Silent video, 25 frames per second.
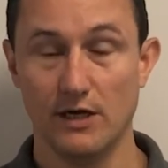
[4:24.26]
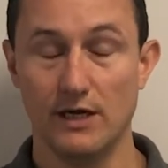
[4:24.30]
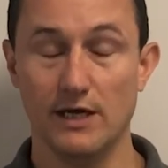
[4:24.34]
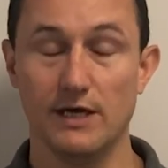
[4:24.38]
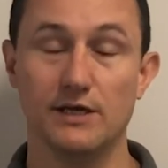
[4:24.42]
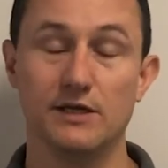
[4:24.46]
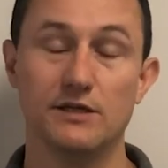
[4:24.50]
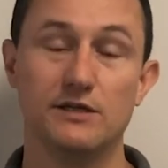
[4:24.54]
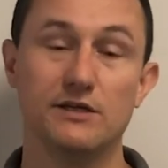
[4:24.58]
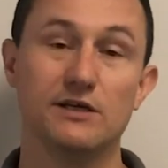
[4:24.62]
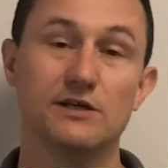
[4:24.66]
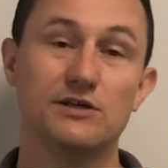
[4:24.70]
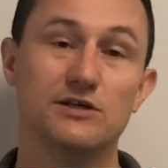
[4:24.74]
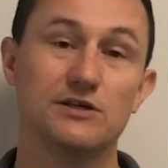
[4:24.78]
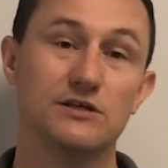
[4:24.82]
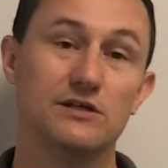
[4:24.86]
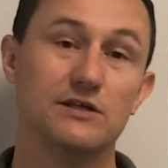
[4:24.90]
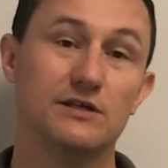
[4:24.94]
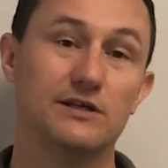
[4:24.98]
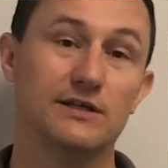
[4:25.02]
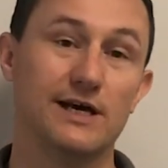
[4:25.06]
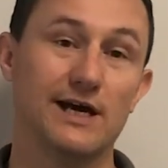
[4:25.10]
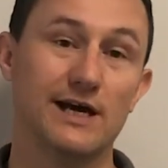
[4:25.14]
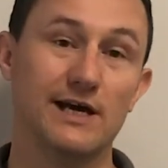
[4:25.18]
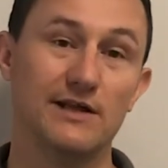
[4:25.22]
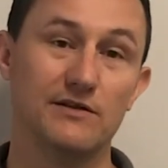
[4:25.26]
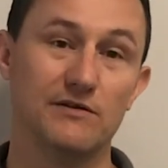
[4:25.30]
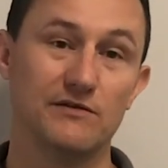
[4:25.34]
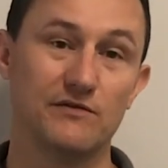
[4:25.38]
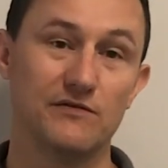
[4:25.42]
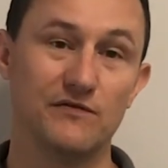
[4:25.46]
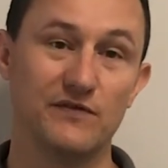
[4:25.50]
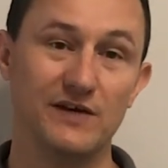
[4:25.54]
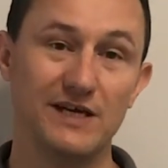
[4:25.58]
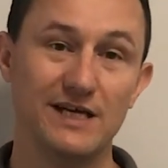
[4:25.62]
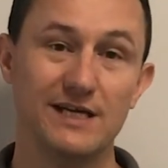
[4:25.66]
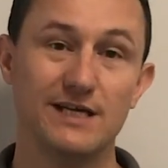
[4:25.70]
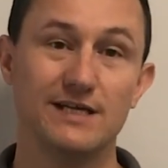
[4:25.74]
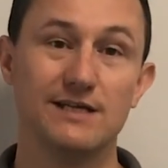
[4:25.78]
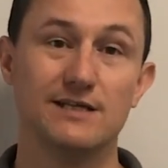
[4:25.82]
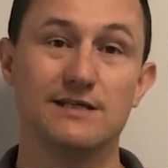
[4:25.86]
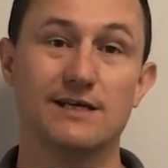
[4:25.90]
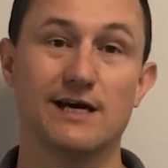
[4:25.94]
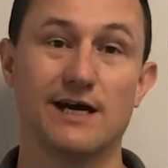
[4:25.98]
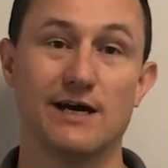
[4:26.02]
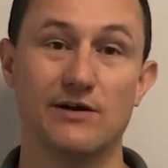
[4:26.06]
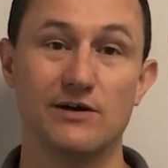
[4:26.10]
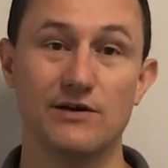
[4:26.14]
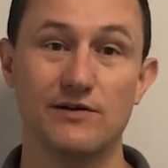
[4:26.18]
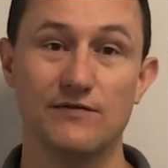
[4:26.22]
In addition to that, the feed-in
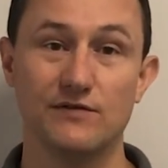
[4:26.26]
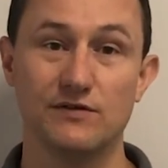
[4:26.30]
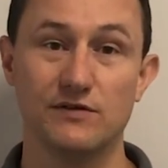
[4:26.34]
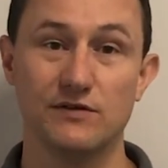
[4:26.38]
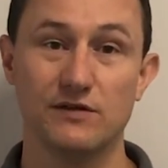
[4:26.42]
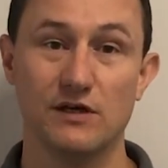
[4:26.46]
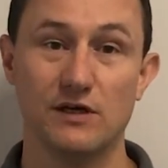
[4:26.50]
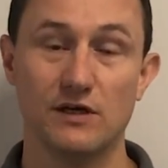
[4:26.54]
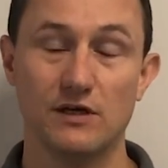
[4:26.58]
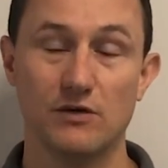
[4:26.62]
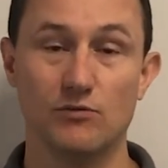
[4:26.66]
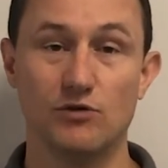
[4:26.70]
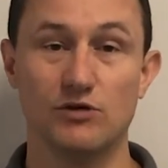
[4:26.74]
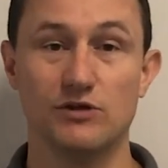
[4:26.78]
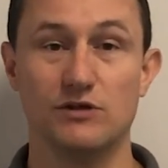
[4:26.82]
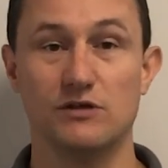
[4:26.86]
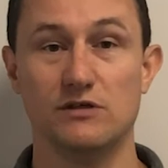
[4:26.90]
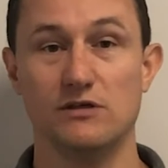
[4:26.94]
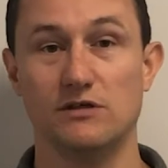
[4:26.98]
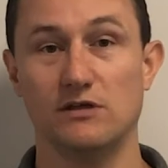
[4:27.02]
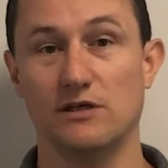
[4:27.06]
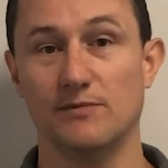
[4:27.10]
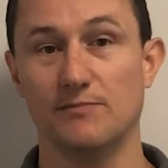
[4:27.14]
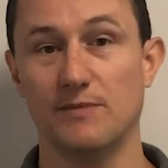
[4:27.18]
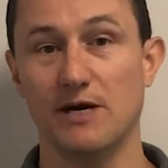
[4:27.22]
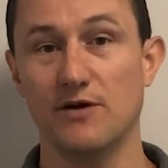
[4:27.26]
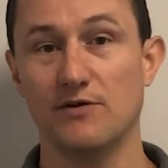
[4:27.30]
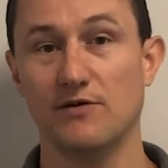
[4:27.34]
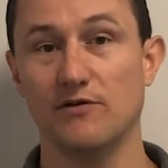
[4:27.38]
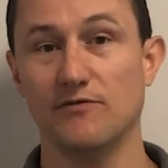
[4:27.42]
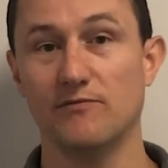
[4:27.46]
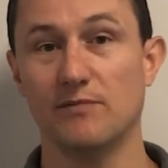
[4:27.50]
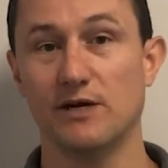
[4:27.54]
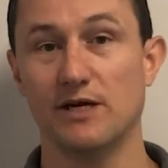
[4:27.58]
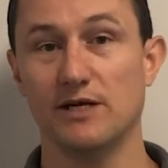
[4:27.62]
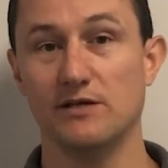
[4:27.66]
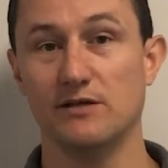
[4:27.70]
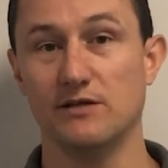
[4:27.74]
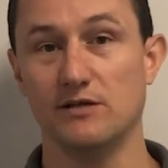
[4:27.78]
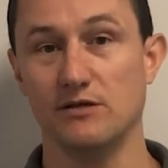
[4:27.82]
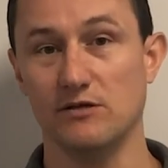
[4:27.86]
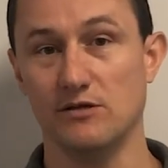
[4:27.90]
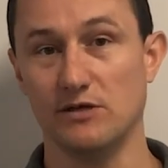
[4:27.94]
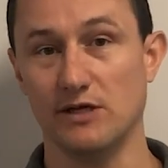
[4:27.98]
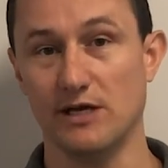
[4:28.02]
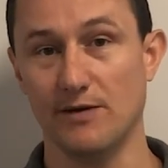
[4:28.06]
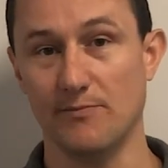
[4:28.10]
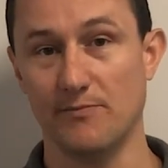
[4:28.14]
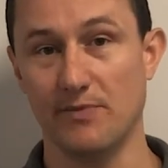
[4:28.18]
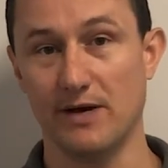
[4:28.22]
tariffs, which is the amount of money that
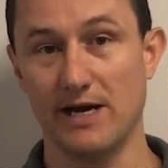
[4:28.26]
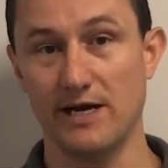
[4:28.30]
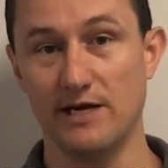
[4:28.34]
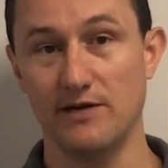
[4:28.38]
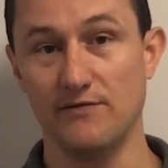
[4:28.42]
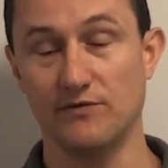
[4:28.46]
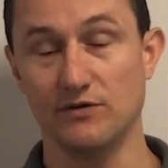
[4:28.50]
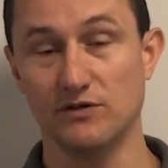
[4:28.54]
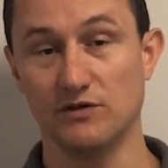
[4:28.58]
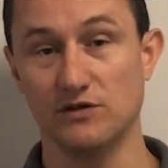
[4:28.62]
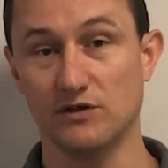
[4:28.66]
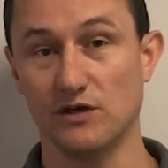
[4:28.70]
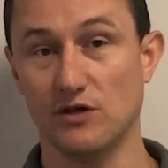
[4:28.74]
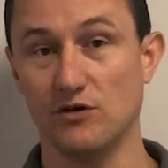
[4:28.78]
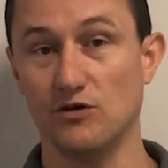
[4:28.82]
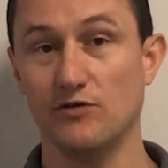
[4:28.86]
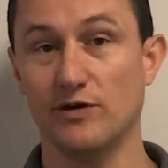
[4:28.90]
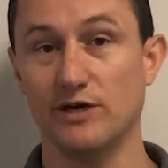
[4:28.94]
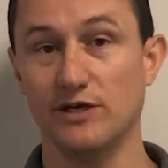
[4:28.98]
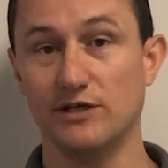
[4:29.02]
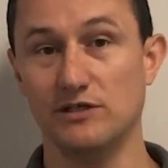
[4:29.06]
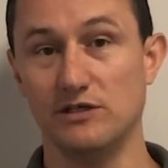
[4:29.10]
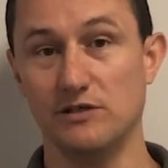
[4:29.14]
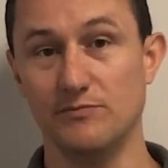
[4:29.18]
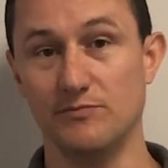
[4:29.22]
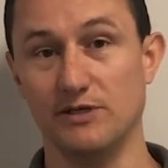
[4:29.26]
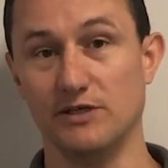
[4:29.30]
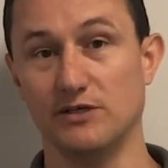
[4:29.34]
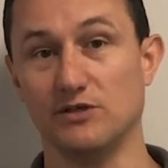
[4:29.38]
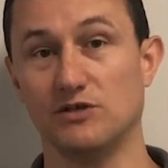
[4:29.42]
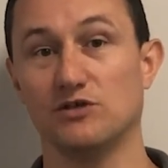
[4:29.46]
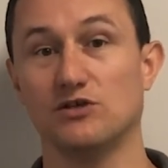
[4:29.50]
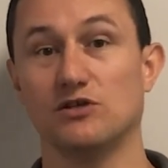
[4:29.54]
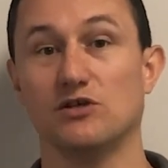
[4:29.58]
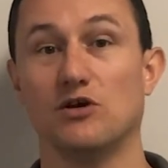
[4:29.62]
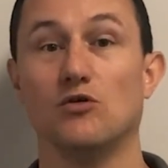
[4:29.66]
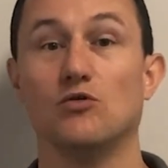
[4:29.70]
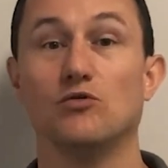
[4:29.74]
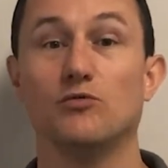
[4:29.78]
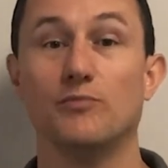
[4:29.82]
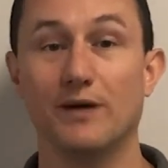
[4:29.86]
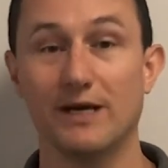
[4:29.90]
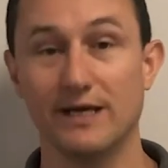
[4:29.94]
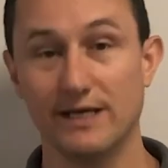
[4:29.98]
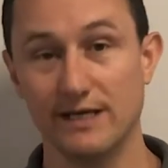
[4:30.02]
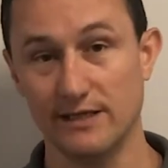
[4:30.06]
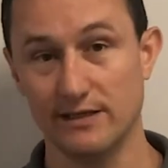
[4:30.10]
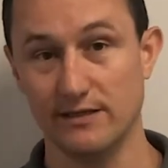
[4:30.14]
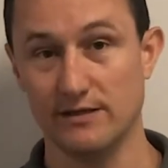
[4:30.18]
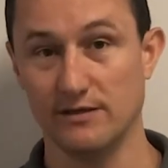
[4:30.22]
you get paid for solar energy being sold
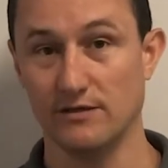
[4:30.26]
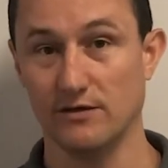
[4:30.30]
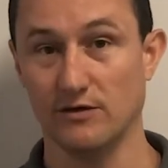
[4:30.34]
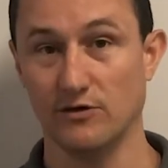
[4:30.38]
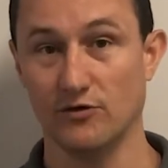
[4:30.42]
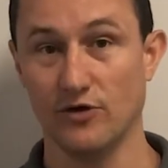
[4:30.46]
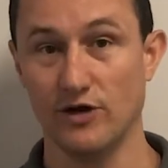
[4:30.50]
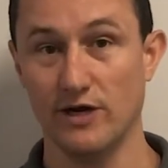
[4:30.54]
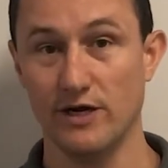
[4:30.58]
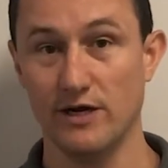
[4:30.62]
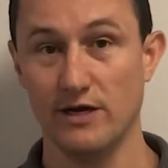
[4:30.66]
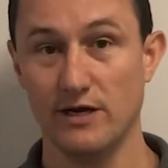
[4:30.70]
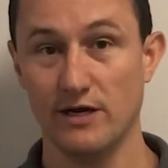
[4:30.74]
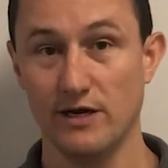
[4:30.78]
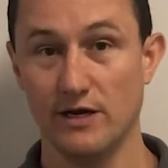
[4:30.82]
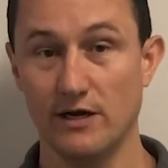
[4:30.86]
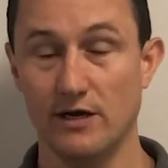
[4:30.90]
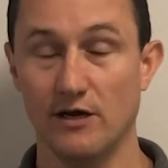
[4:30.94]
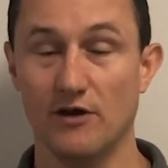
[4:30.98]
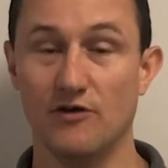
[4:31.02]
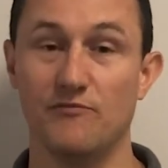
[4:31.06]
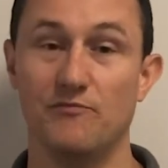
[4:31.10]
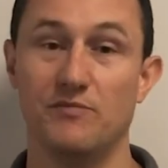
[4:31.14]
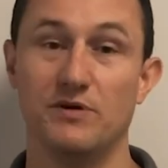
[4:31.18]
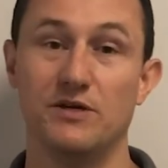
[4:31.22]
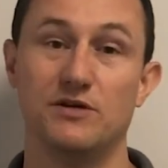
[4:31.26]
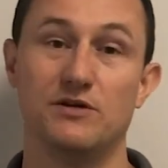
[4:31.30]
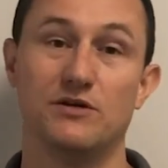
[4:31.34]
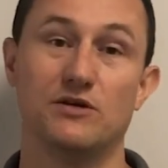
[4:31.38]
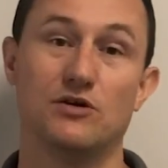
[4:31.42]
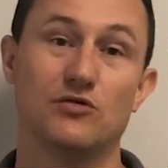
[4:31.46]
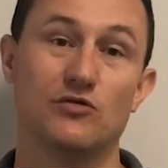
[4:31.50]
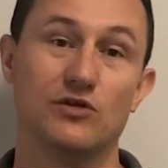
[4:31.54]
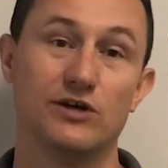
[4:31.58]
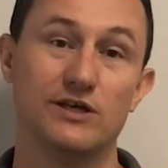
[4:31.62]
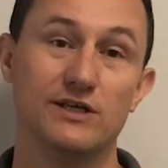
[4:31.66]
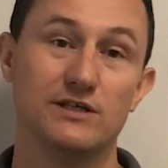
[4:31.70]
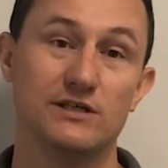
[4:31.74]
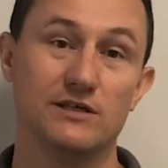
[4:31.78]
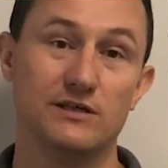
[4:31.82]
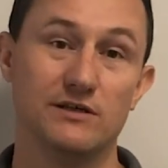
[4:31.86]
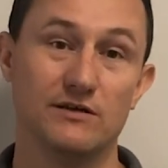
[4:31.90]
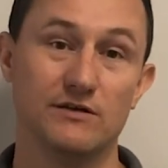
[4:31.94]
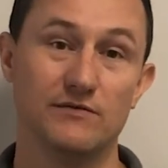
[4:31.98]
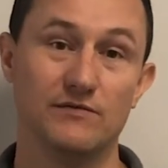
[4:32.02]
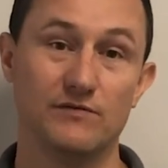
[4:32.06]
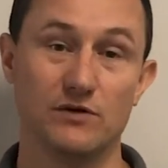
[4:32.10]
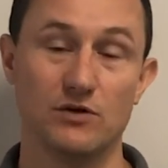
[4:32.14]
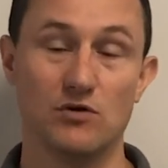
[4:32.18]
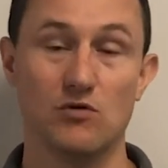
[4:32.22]
back into the grid, have been
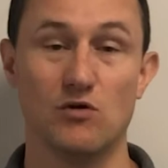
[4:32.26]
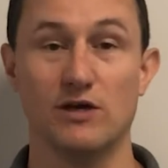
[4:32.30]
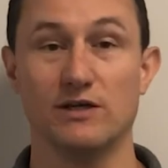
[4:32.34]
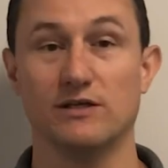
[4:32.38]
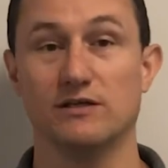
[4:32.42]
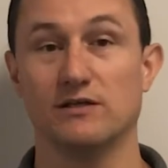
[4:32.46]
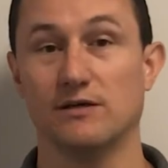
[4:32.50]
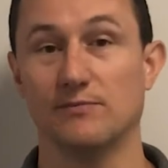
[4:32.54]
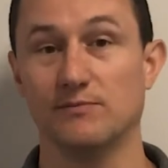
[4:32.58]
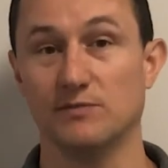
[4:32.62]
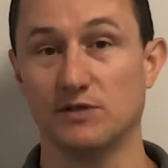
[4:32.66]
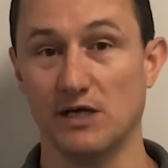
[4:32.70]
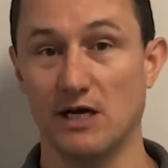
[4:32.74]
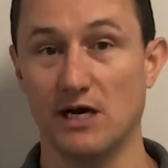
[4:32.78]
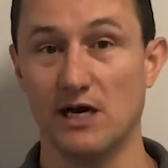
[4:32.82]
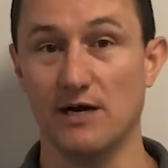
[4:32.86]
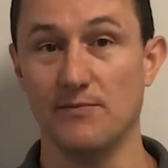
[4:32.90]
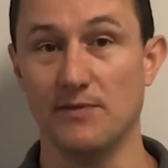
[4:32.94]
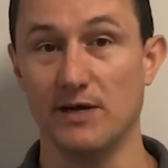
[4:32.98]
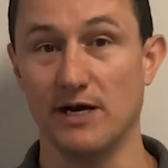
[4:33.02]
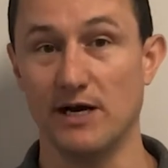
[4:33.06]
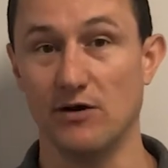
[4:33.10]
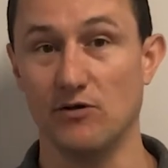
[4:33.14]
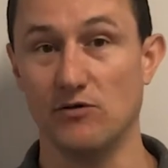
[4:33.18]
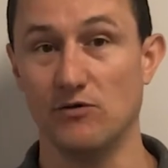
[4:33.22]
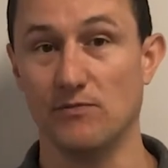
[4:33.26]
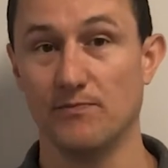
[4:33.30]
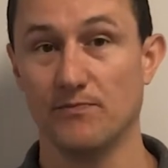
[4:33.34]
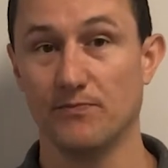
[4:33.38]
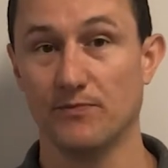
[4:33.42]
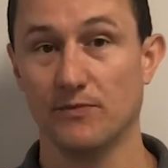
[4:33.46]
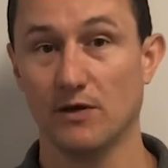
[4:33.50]
decreasing for quite some time now.